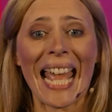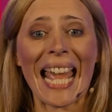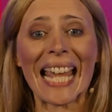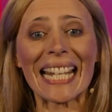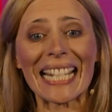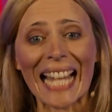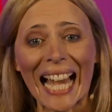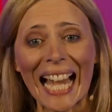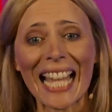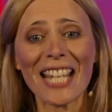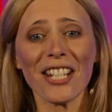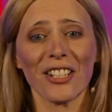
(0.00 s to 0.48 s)

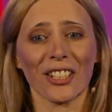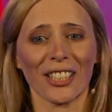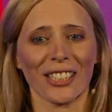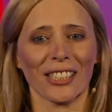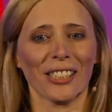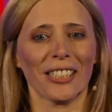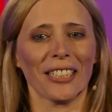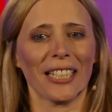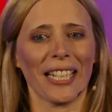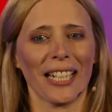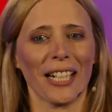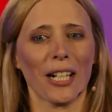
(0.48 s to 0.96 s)
And I
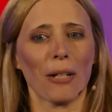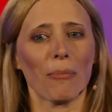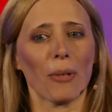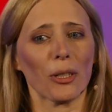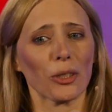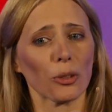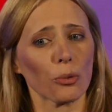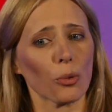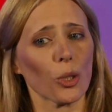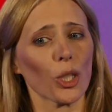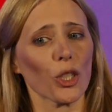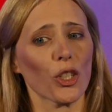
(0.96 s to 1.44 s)
genuinely care
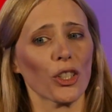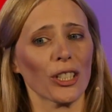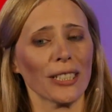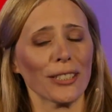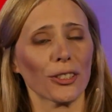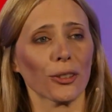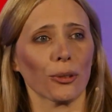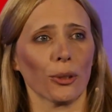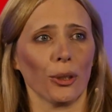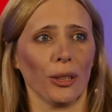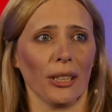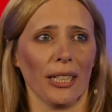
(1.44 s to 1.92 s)
about the world
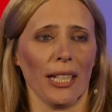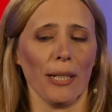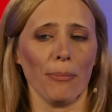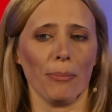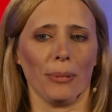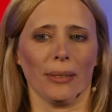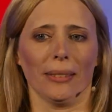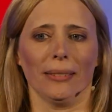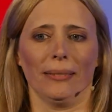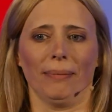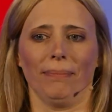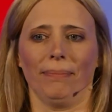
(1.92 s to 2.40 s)
she's growing
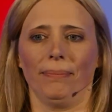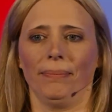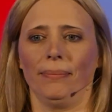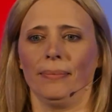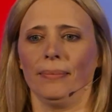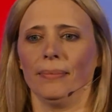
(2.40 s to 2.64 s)
up in.